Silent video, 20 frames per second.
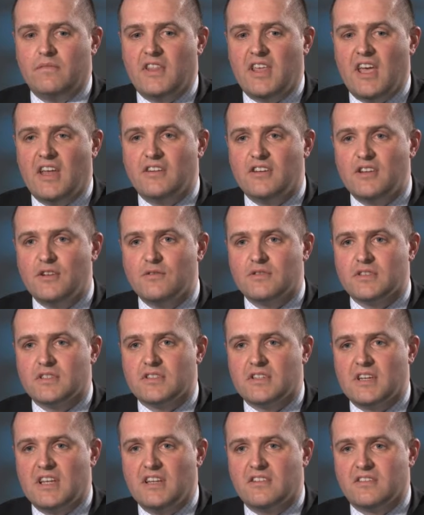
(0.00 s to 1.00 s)
the end
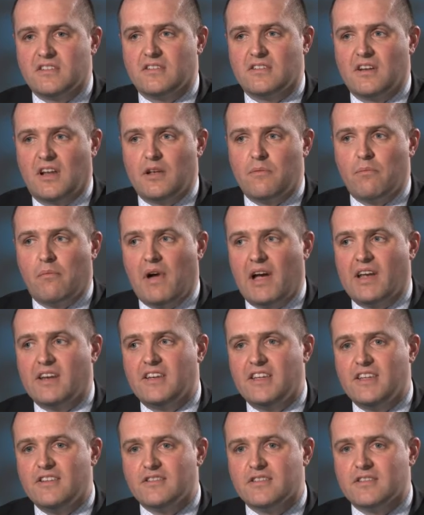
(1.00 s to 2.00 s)
user's needs and my
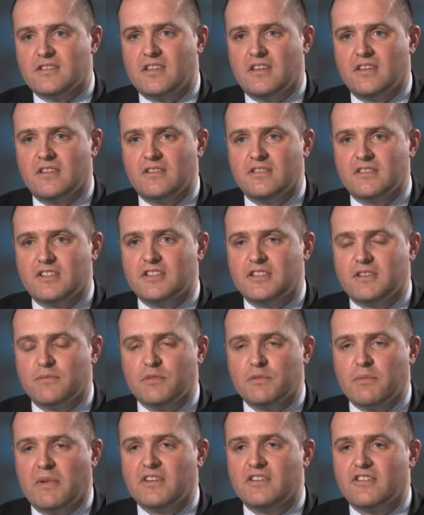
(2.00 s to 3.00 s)
needs as the
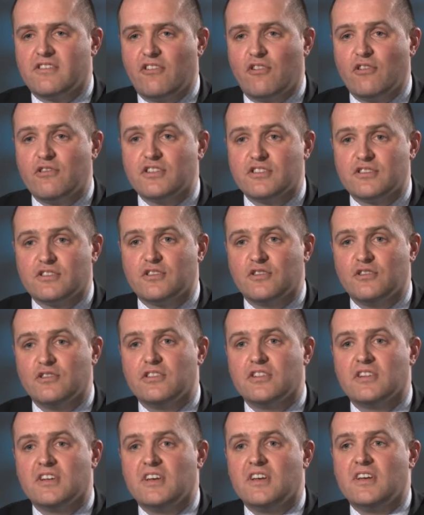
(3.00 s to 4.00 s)
systems manager are
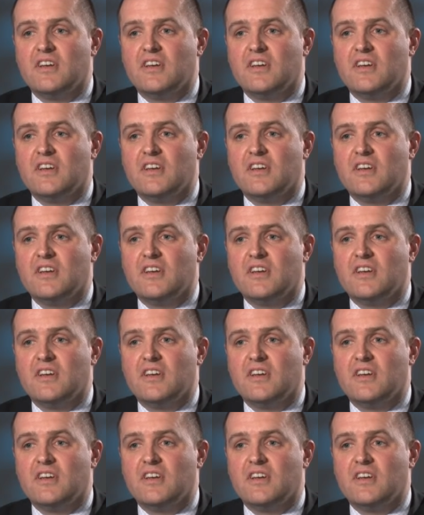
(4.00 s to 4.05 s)
understood.